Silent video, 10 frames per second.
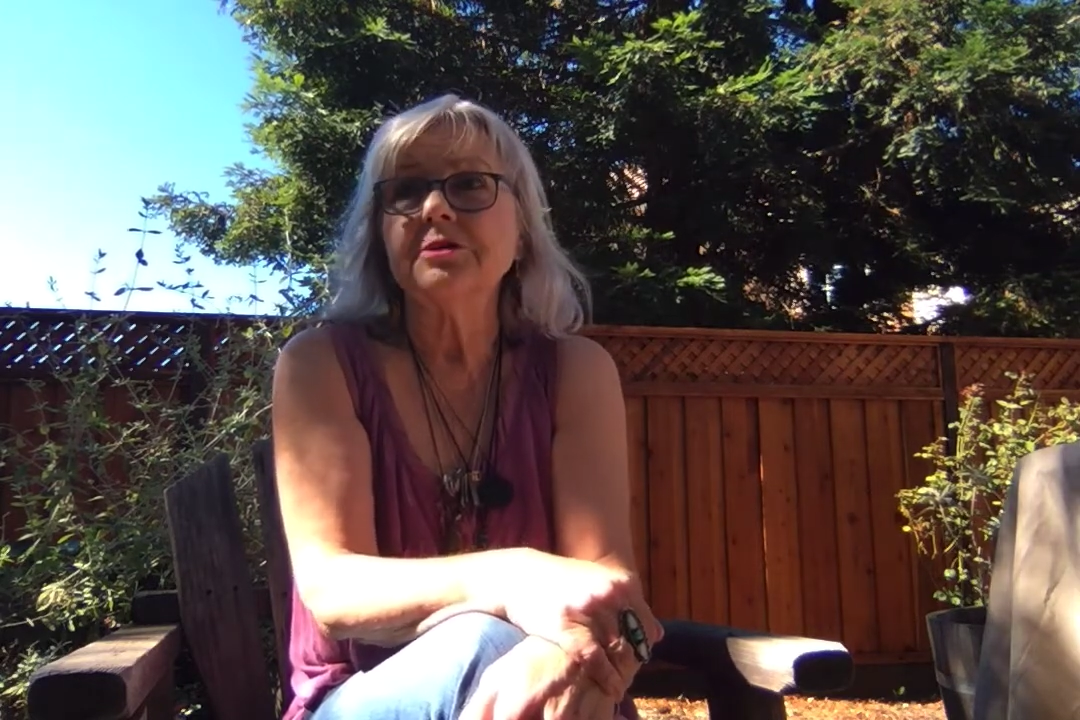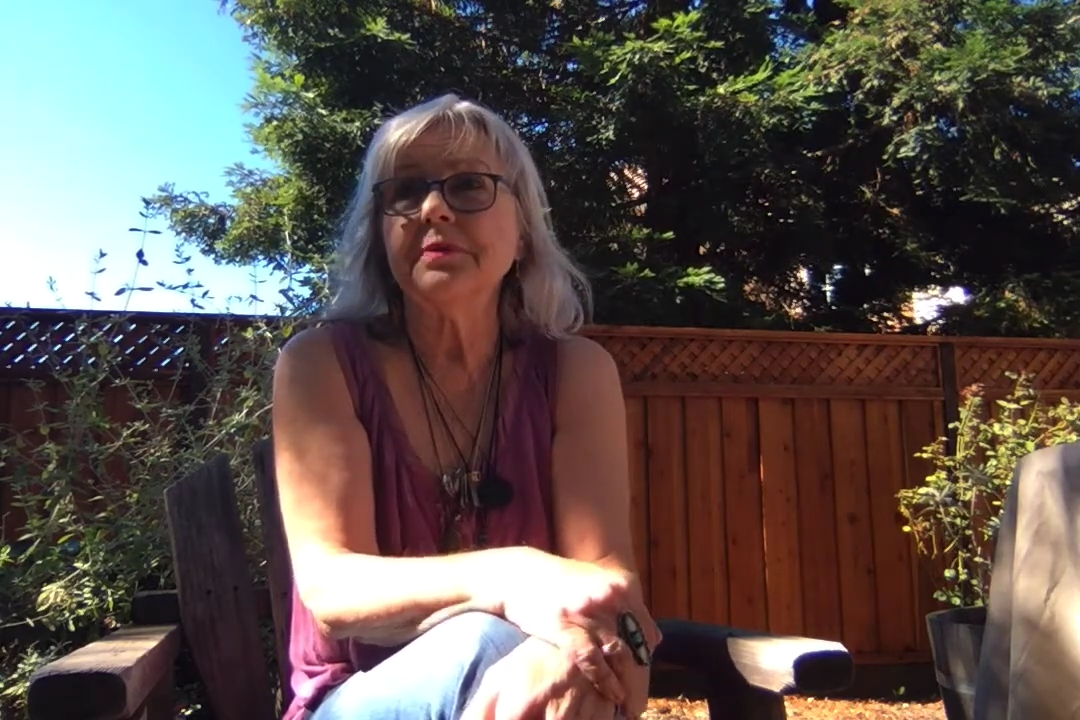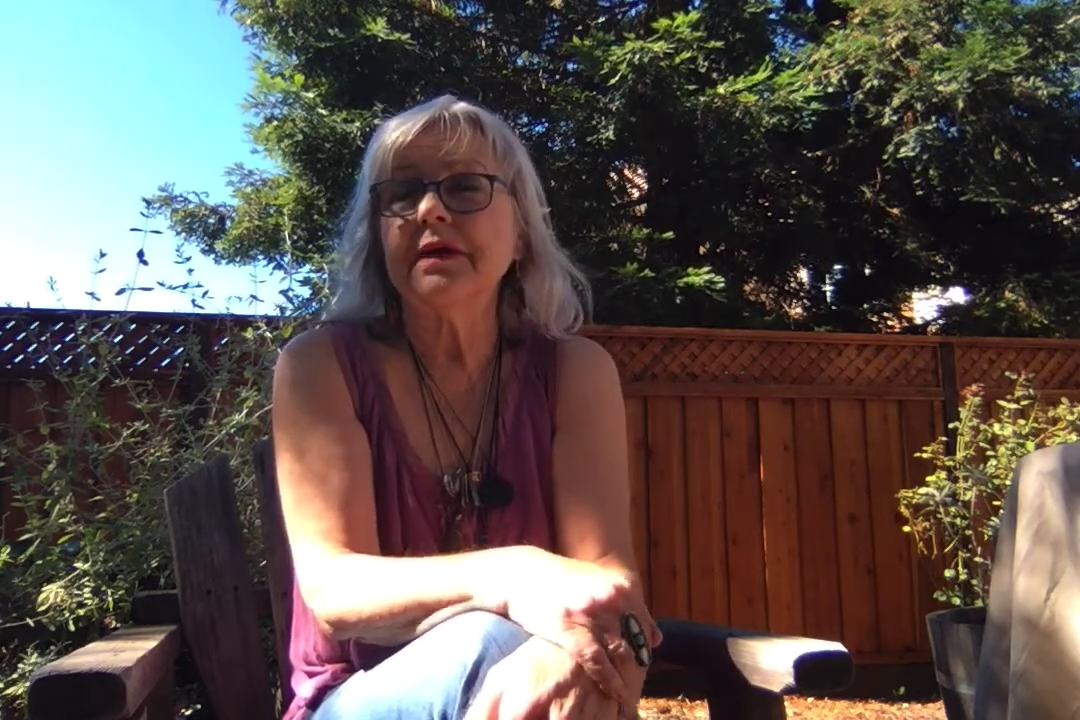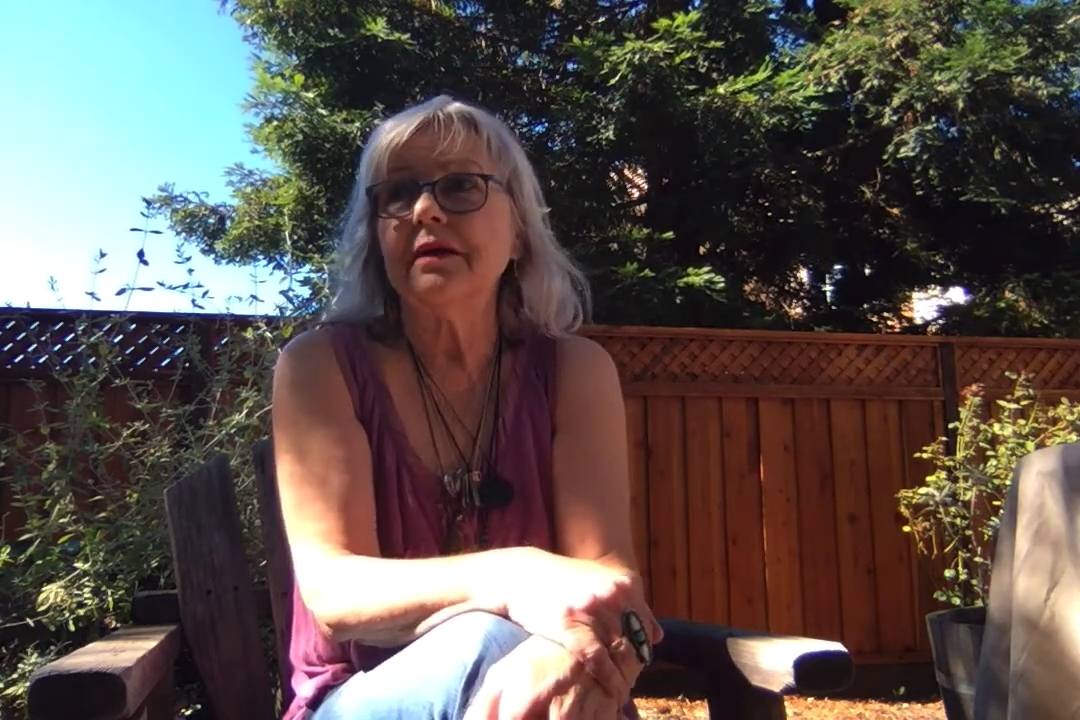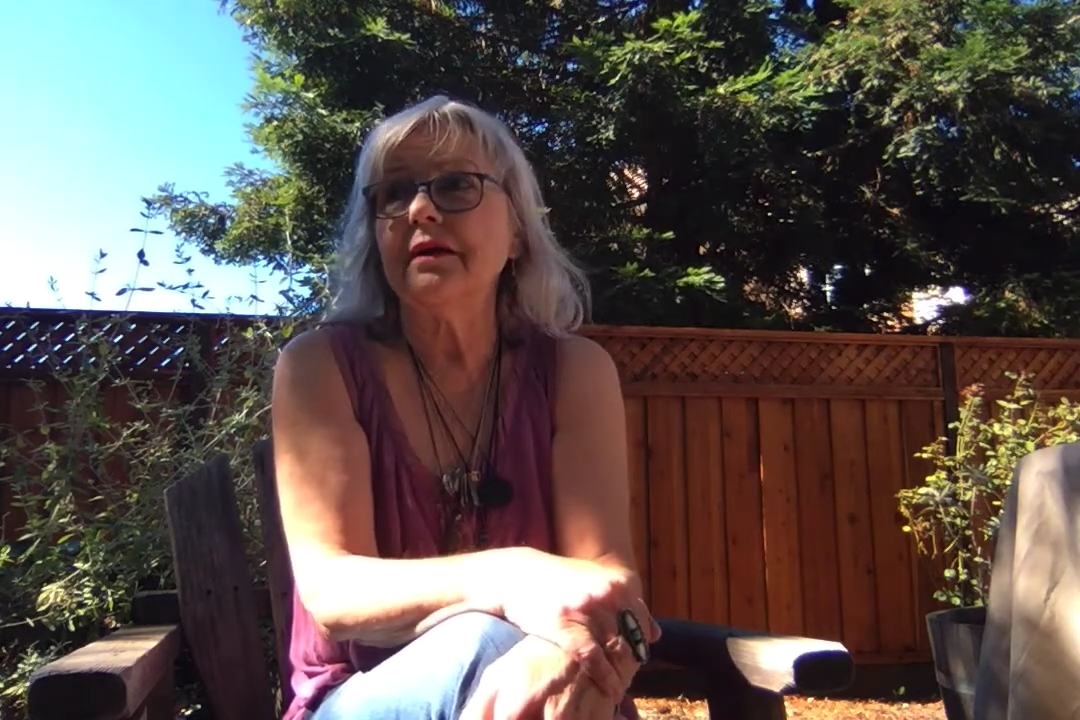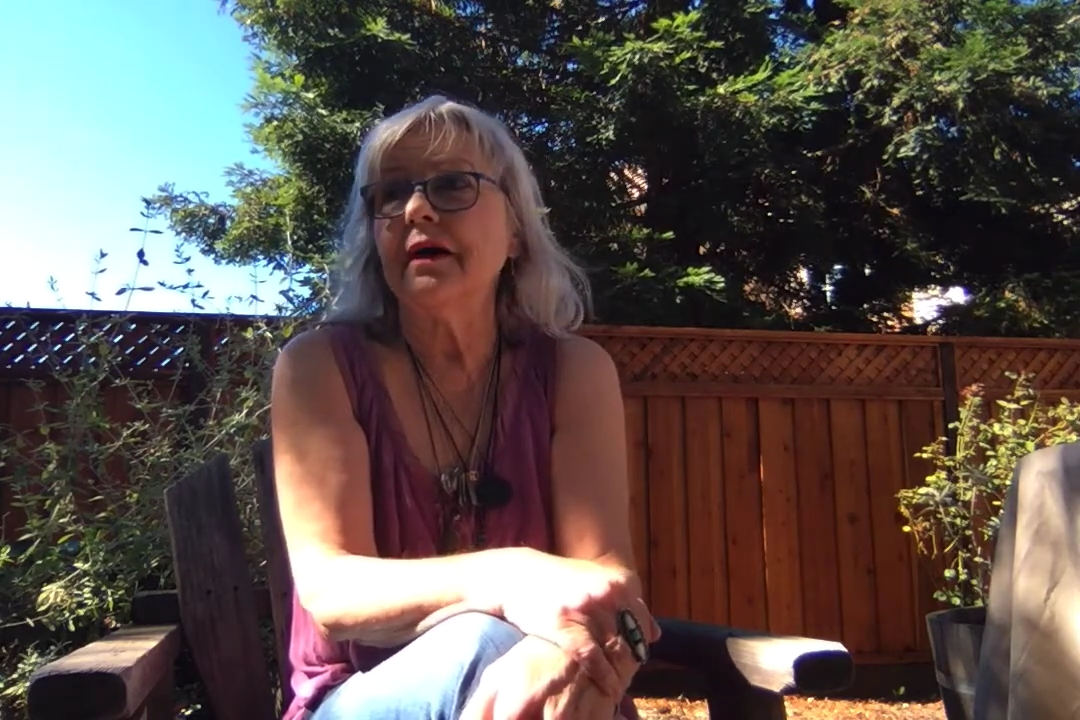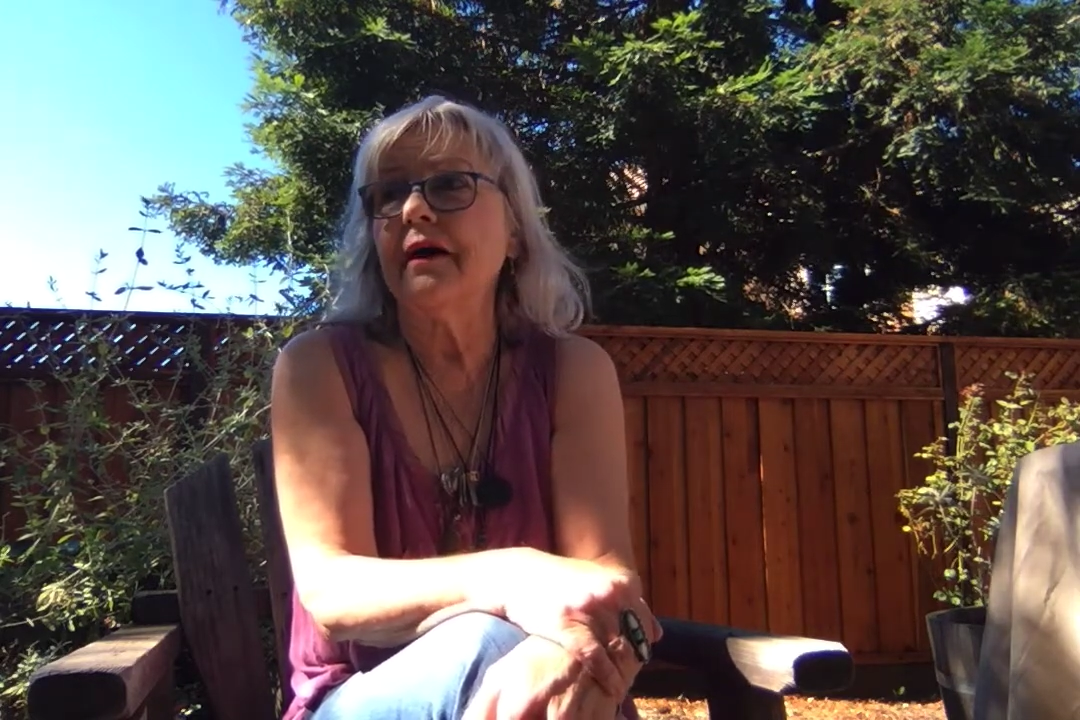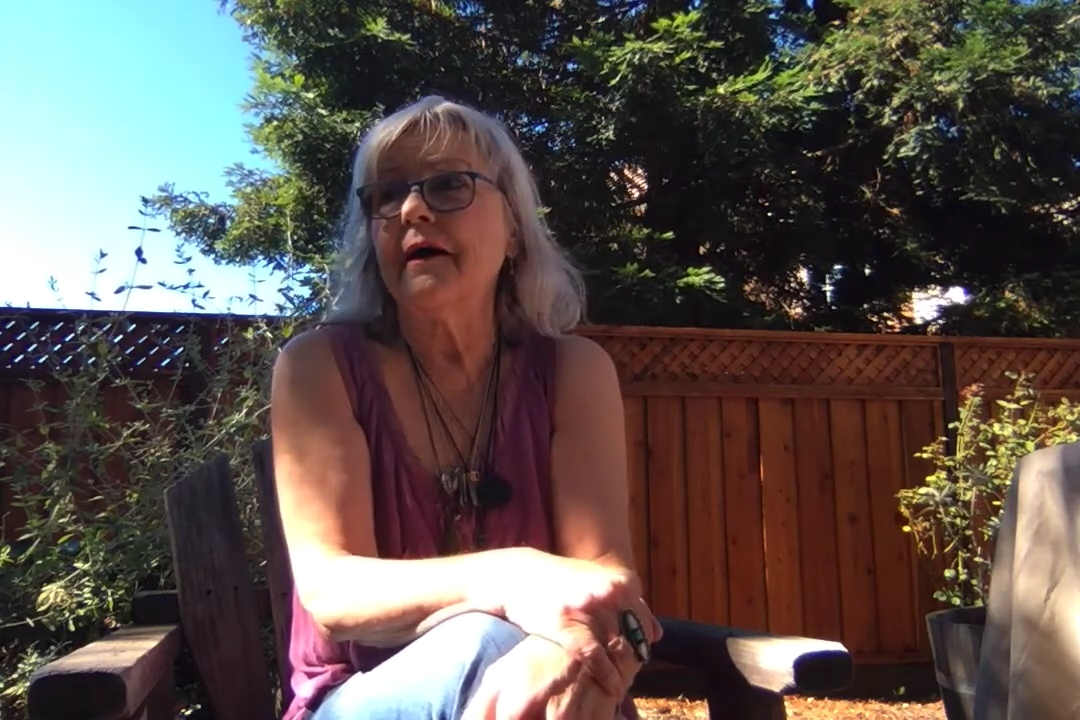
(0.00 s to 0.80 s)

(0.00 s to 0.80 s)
be